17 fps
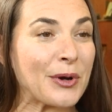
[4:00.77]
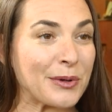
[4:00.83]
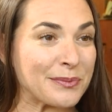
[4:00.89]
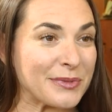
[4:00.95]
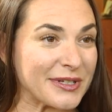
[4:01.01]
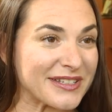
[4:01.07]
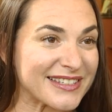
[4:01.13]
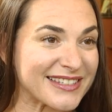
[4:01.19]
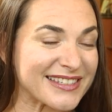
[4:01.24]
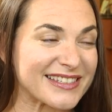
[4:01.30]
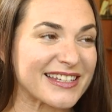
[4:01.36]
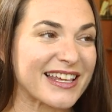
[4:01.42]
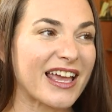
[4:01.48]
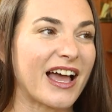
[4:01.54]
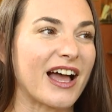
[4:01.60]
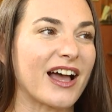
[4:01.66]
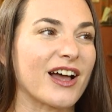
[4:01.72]
purpose
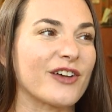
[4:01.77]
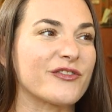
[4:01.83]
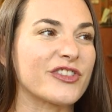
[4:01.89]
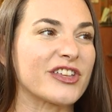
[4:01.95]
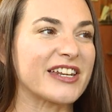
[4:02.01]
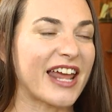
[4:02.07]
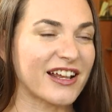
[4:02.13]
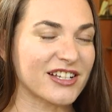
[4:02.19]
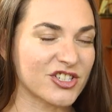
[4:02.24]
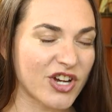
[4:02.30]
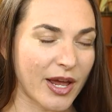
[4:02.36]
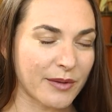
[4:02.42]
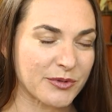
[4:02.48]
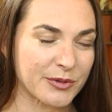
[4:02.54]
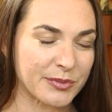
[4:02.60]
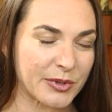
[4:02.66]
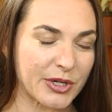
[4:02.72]
of the Next
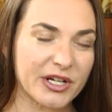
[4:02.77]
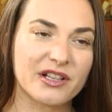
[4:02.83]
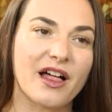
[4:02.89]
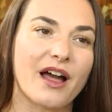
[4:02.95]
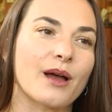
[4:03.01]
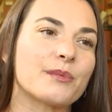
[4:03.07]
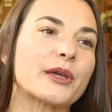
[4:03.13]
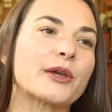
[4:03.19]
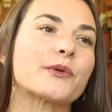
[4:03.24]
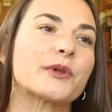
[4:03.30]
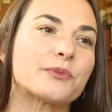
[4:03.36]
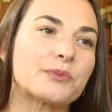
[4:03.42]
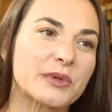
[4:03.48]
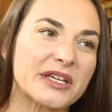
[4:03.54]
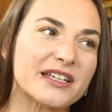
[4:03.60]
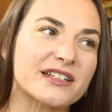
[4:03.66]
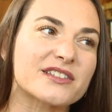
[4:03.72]
Chapter Book Club, it would
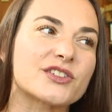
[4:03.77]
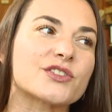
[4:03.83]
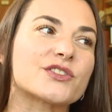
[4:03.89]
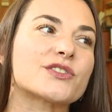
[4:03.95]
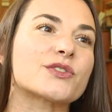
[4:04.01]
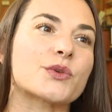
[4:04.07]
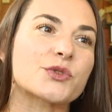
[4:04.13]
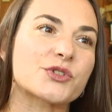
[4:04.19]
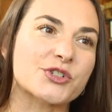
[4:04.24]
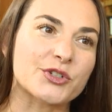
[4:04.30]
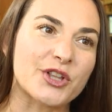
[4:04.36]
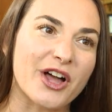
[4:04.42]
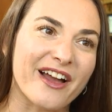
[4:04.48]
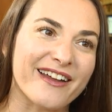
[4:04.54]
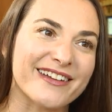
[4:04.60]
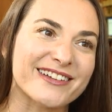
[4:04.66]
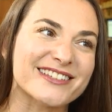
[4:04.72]
be to
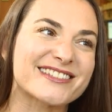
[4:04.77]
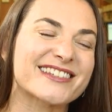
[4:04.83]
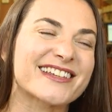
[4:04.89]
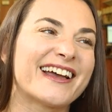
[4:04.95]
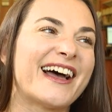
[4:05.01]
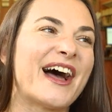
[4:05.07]
socialize.